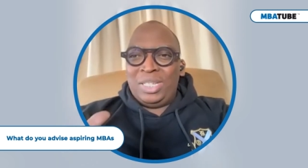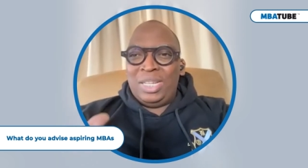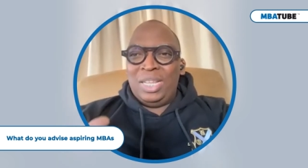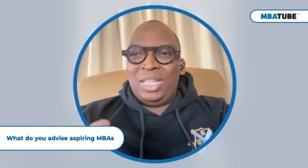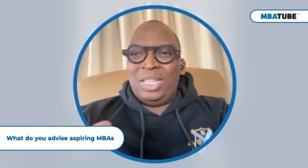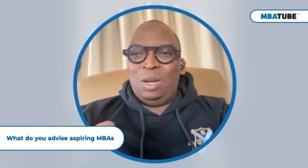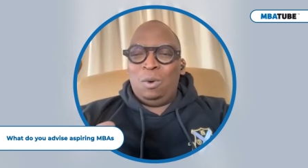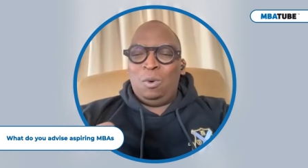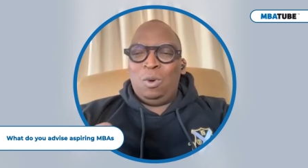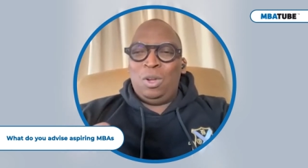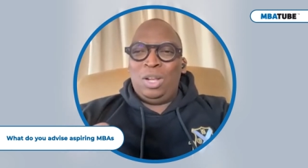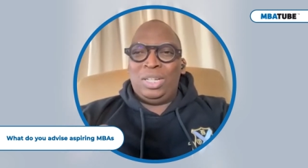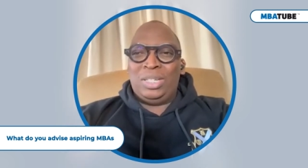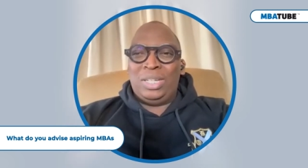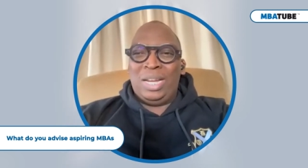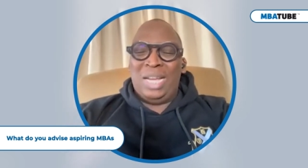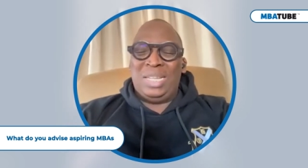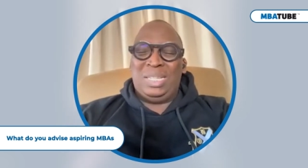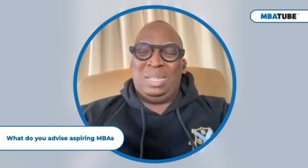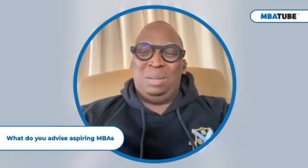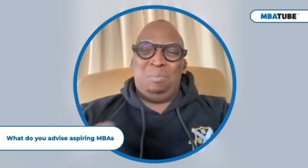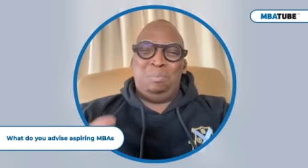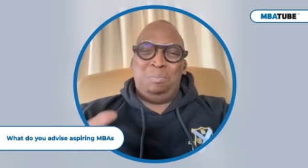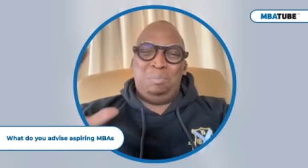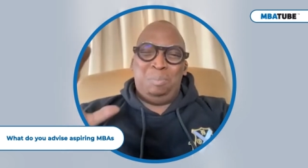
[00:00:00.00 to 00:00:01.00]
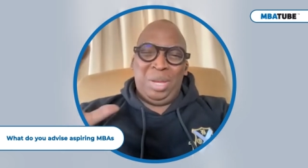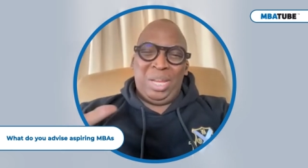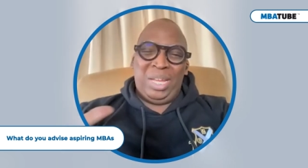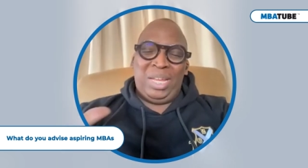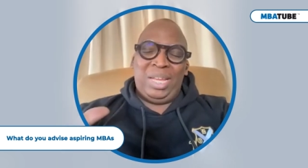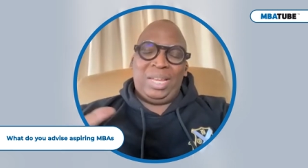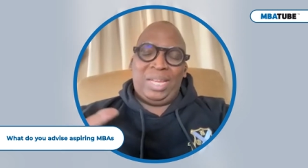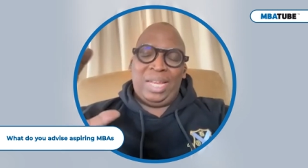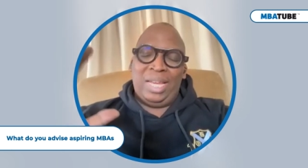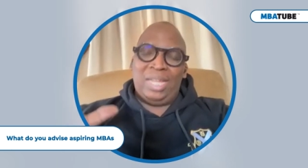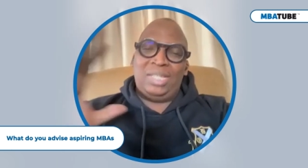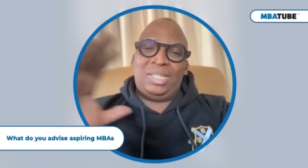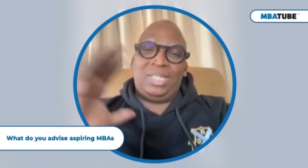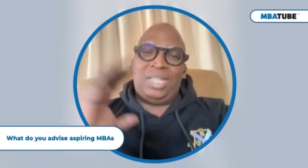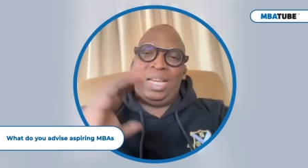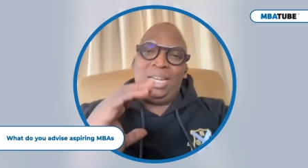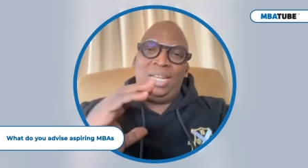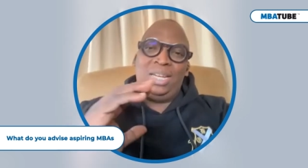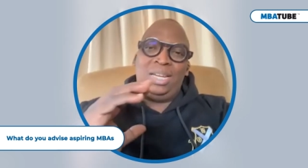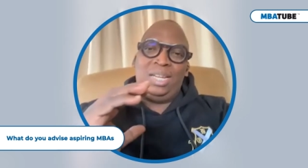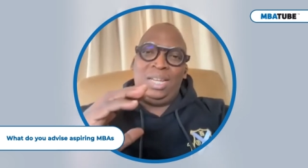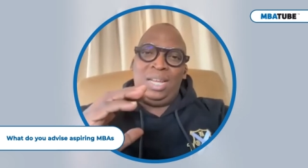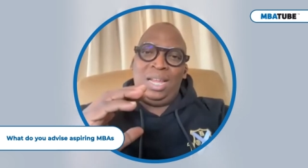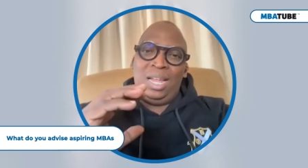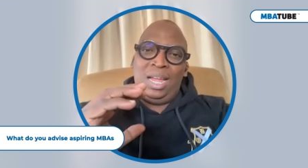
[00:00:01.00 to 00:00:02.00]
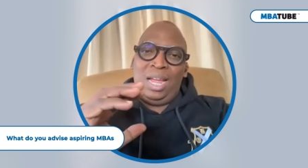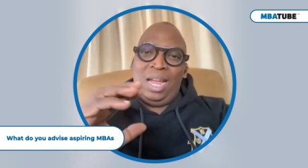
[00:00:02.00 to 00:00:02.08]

see the world as a big case study.